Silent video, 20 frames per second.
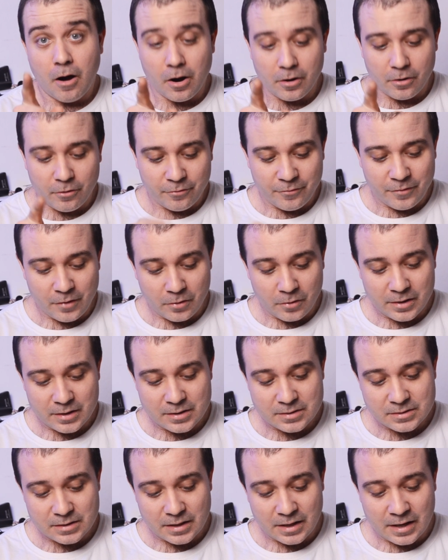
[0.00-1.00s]

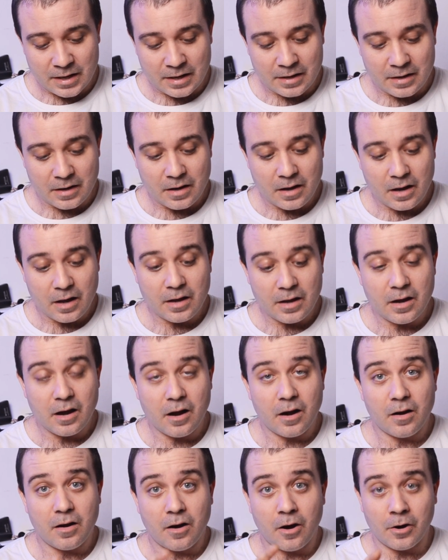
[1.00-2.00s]
autofocus and
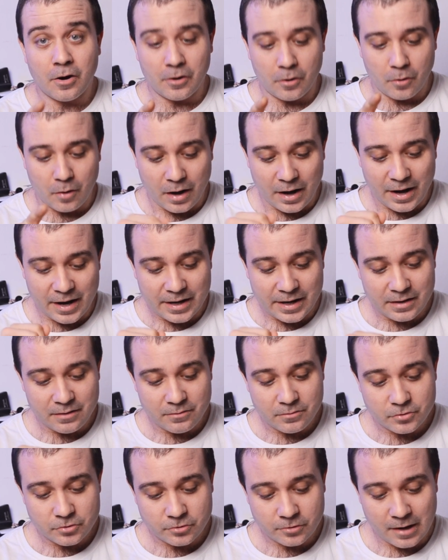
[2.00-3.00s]
auto
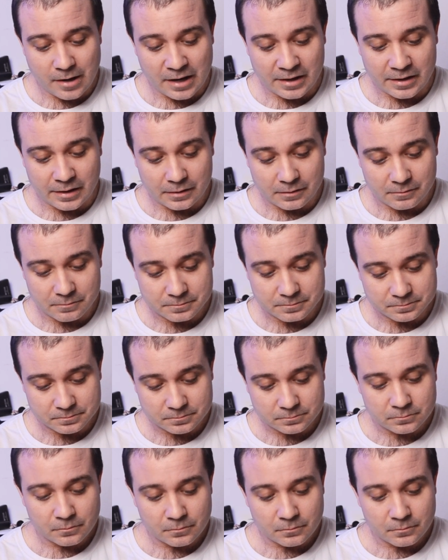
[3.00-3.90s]
eye tracking.